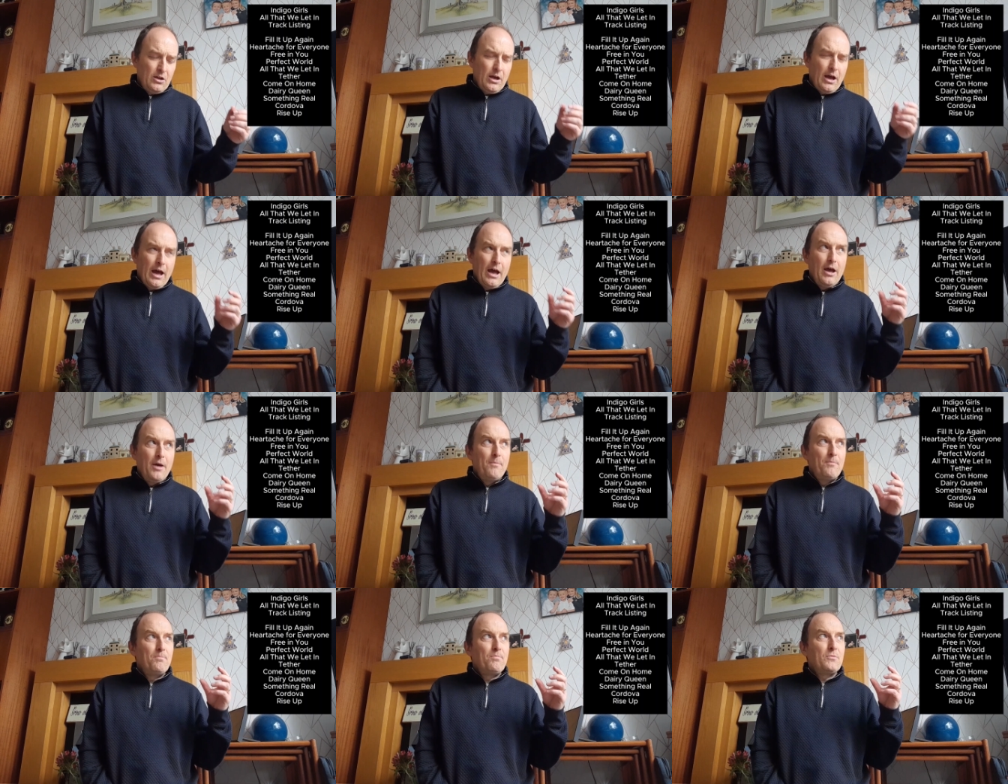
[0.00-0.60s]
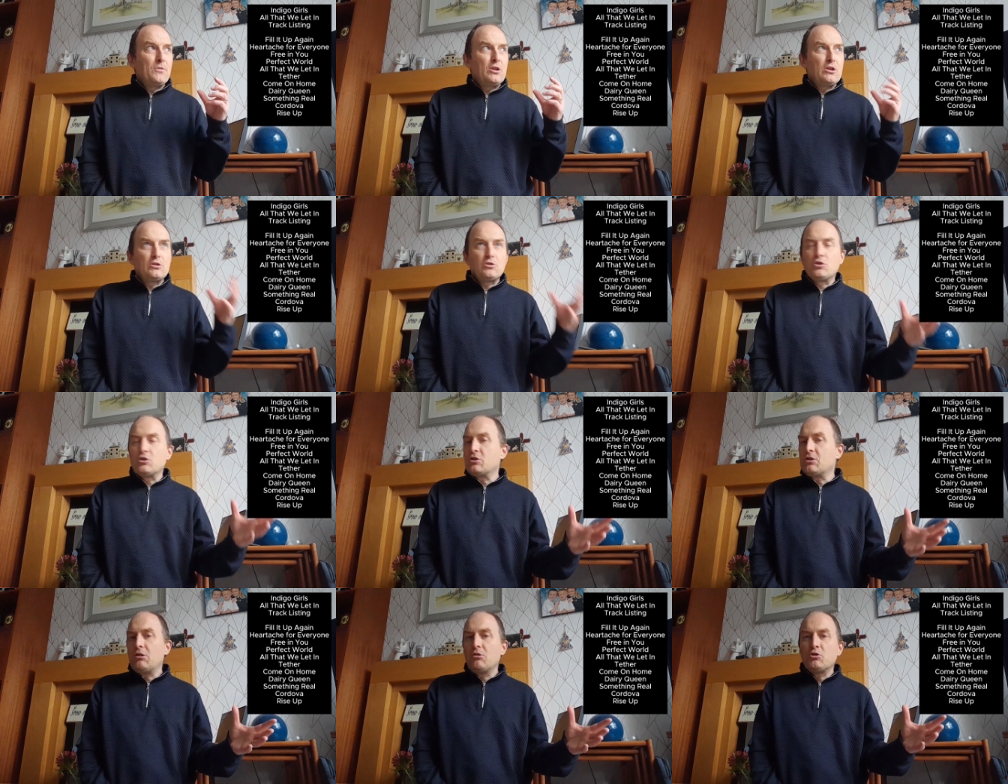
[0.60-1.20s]
um,
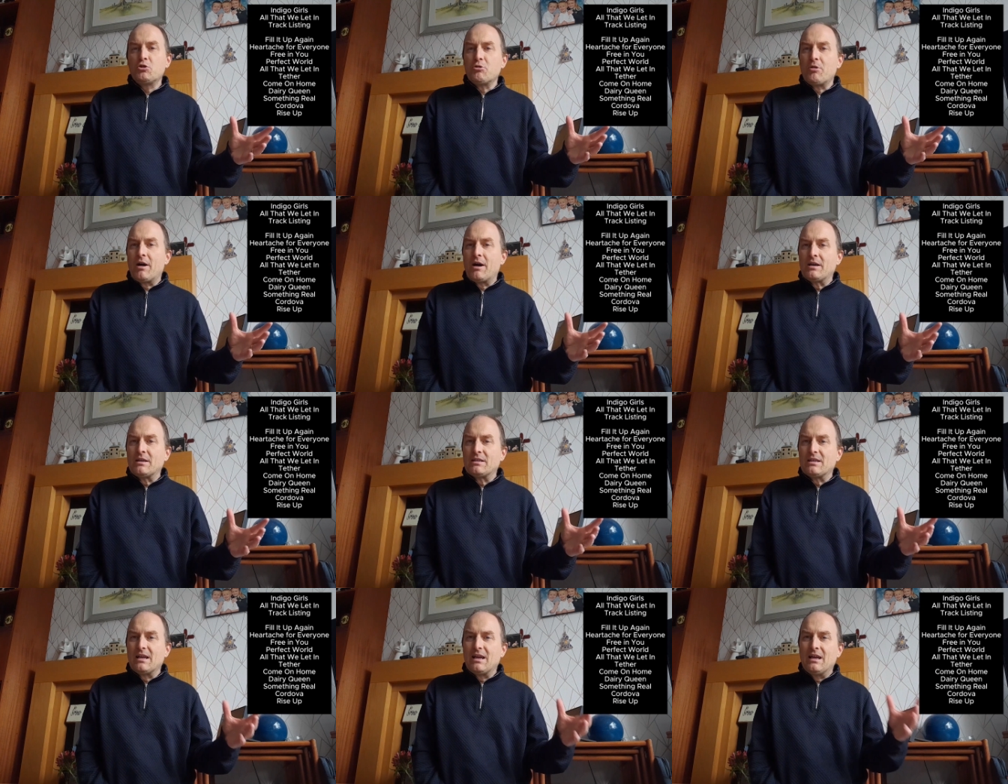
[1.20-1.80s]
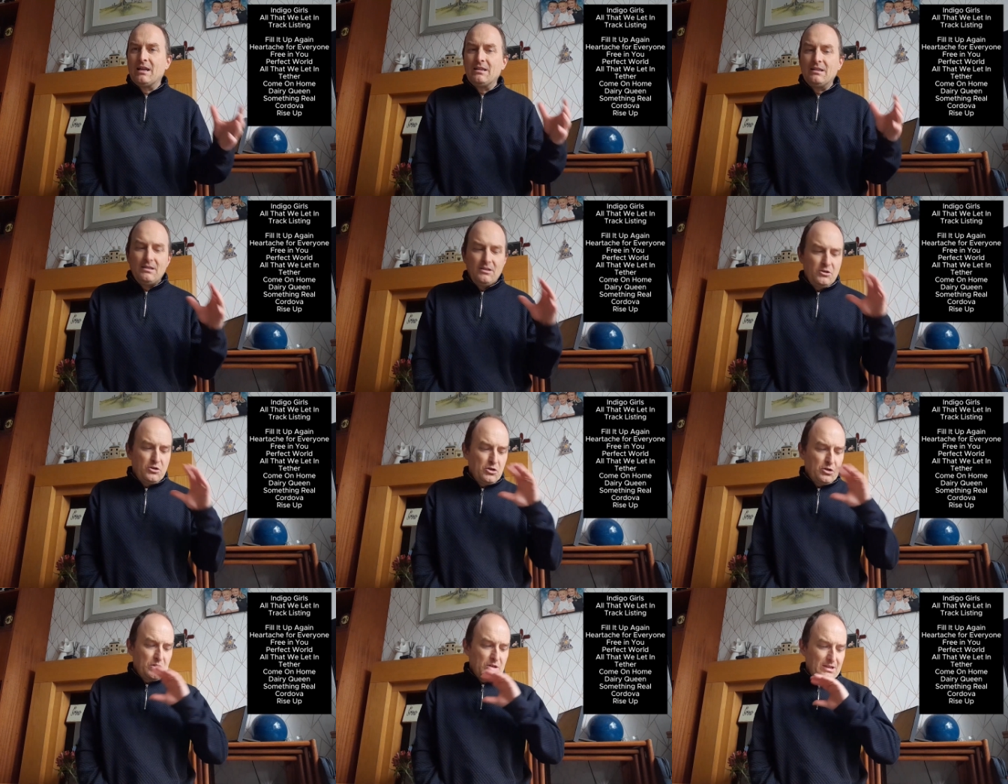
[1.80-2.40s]
just close your eyes and
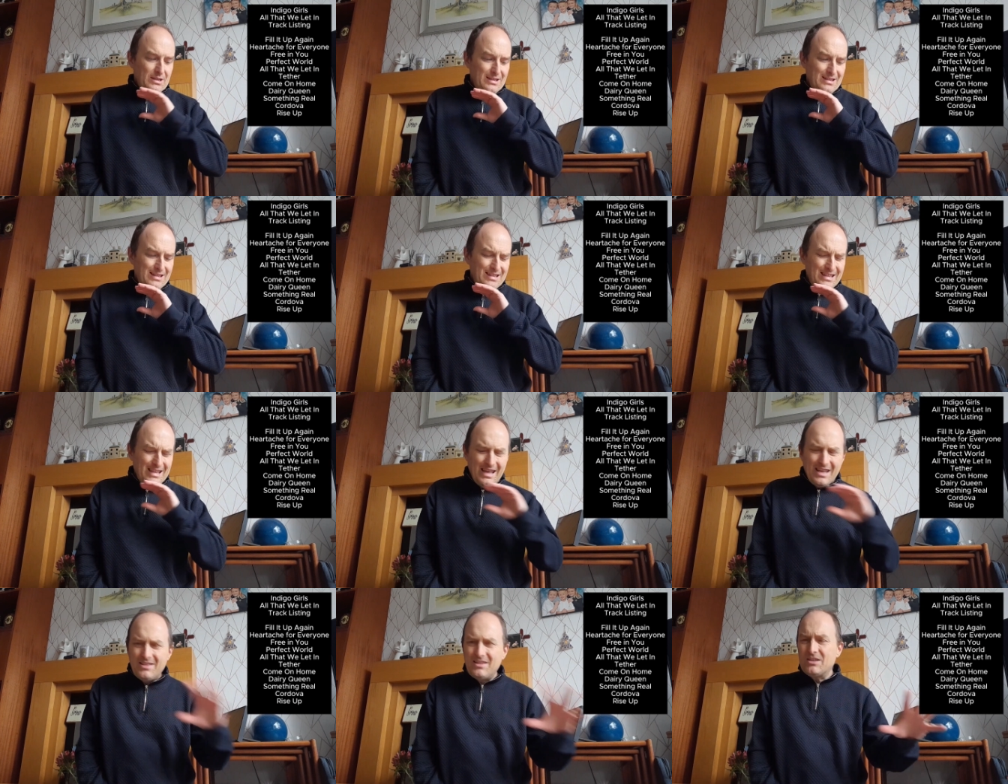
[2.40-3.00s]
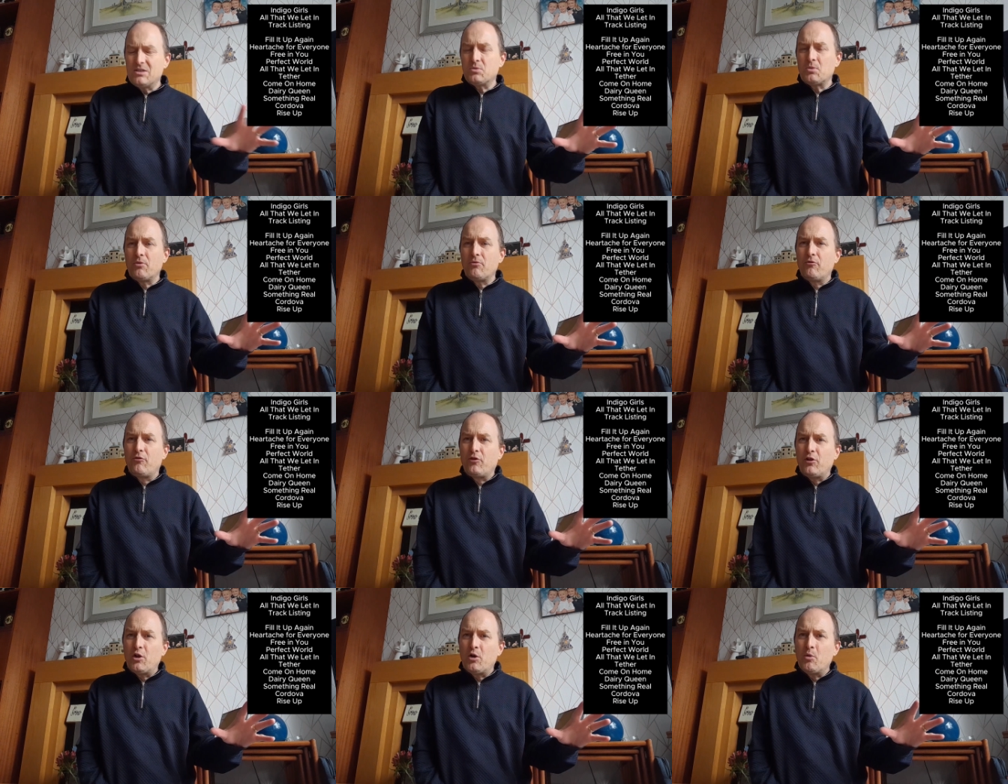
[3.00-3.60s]
just let this one
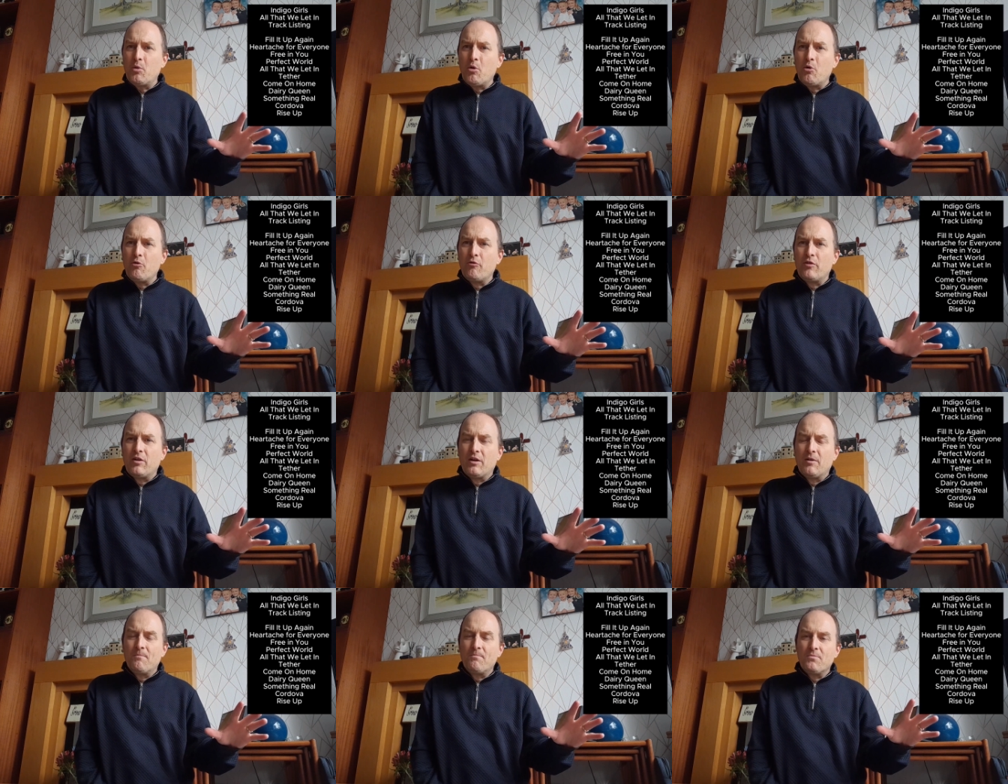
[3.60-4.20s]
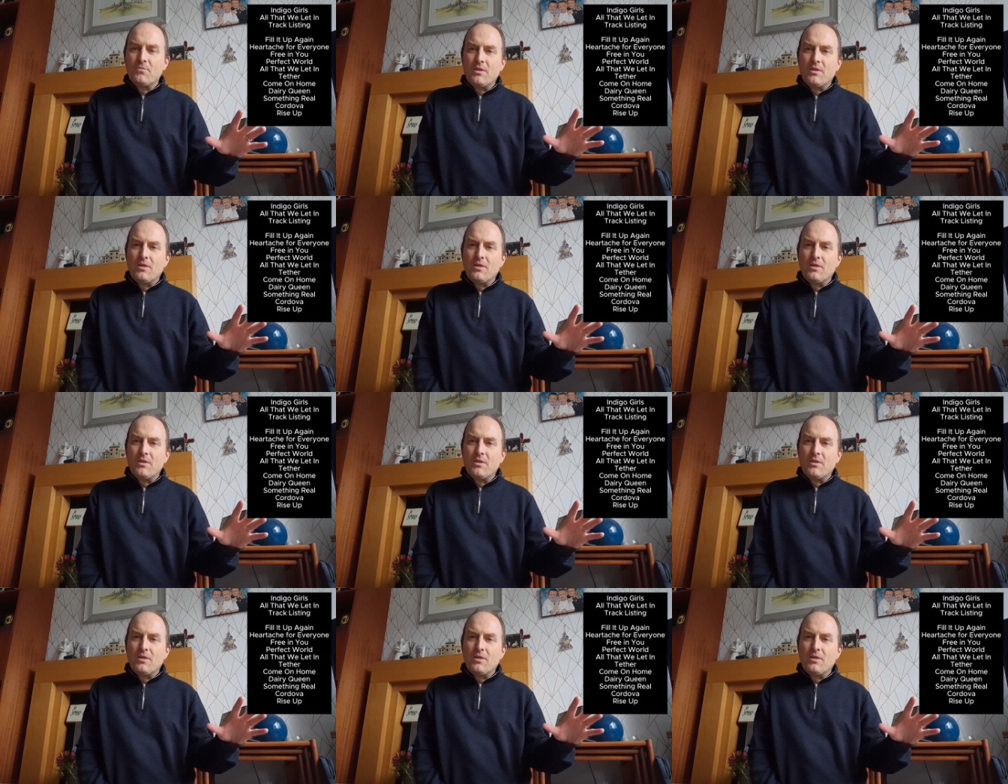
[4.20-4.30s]
flow over you.